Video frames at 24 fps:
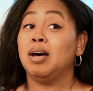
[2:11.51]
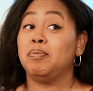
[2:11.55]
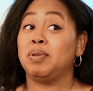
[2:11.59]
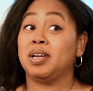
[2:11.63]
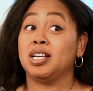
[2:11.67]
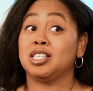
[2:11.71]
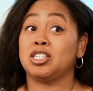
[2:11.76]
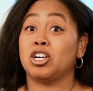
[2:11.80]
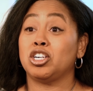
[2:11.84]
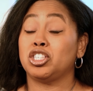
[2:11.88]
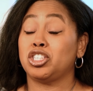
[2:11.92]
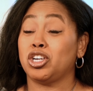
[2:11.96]

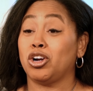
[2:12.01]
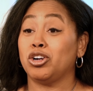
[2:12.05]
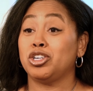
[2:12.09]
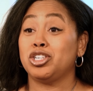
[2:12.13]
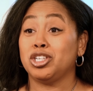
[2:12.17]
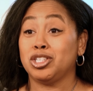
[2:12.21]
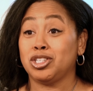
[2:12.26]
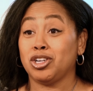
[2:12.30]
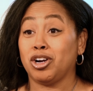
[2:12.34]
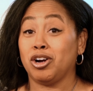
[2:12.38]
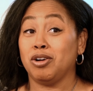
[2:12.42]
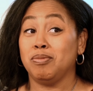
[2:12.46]
because our
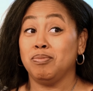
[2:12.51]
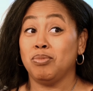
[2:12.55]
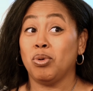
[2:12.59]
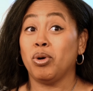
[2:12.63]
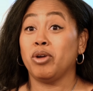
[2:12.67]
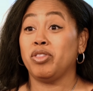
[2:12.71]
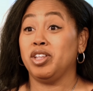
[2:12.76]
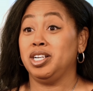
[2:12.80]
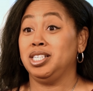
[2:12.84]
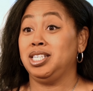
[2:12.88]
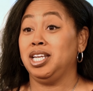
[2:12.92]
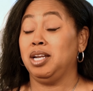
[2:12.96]
churches are
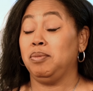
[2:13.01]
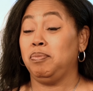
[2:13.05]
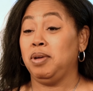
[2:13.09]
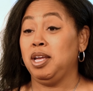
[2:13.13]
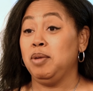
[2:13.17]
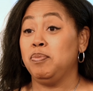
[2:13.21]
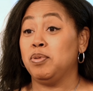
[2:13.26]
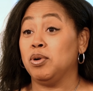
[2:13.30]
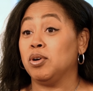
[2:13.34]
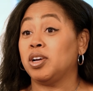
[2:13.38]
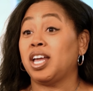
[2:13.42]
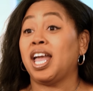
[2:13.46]
more than 10
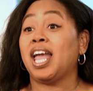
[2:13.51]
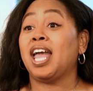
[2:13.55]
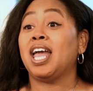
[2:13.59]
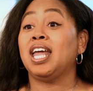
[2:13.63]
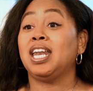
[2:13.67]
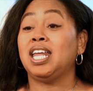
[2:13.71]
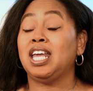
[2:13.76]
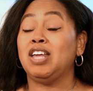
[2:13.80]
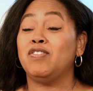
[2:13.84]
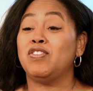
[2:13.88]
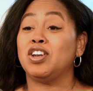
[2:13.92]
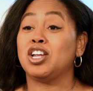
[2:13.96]
people,
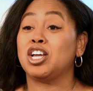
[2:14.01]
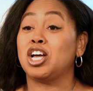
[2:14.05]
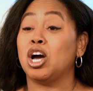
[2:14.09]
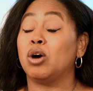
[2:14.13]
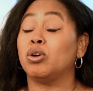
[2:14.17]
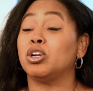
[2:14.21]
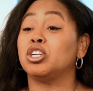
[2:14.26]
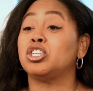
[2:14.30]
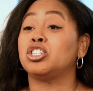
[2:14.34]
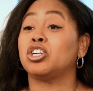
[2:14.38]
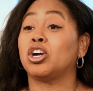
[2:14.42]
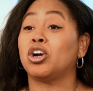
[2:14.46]
can't even
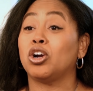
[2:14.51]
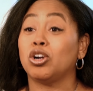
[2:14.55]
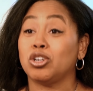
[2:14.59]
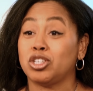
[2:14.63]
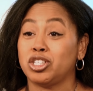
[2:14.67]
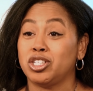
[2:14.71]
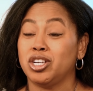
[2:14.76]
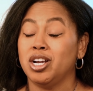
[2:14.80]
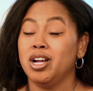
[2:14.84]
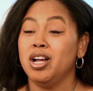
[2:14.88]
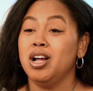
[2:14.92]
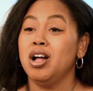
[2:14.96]
go to
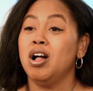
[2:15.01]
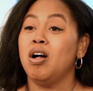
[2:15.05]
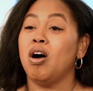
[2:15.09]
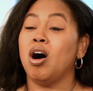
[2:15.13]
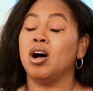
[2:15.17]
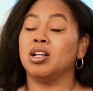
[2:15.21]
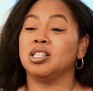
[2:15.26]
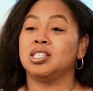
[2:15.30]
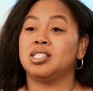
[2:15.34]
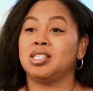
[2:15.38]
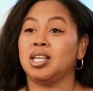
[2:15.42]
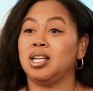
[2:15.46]
church
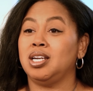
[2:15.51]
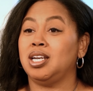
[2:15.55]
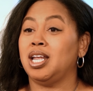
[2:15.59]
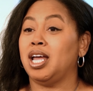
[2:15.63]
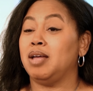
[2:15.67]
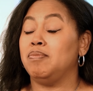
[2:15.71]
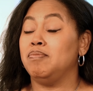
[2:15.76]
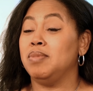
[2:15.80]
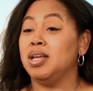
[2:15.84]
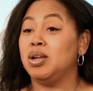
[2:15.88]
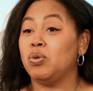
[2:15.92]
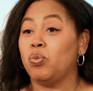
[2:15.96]
on
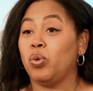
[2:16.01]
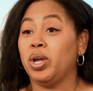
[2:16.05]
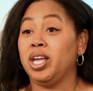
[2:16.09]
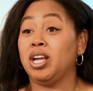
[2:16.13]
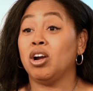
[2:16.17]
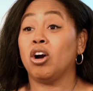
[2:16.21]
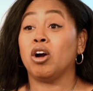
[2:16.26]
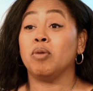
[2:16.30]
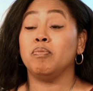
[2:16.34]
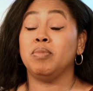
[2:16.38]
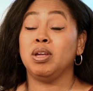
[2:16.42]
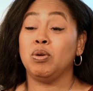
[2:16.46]
Sunday
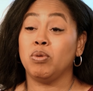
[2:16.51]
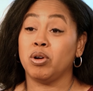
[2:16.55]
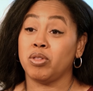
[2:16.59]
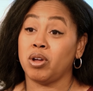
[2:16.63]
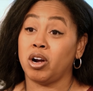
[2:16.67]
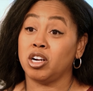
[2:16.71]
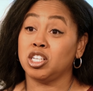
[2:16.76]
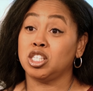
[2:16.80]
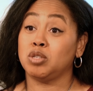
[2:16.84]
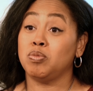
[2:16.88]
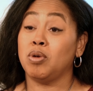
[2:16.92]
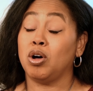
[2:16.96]
midweek or meet with
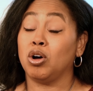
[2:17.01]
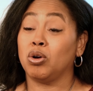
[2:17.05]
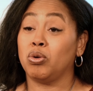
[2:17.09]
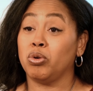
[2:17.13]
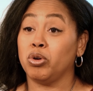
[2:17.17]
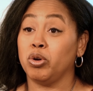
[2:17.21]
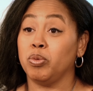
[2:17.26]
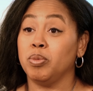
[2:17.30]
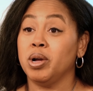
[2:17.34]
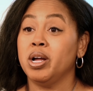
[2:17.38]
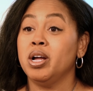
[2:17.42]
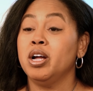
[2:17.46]
our small
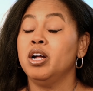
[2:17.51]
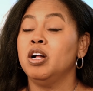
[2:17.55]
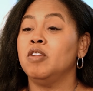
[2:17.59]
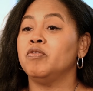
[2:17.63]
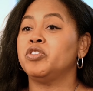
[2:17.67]
group.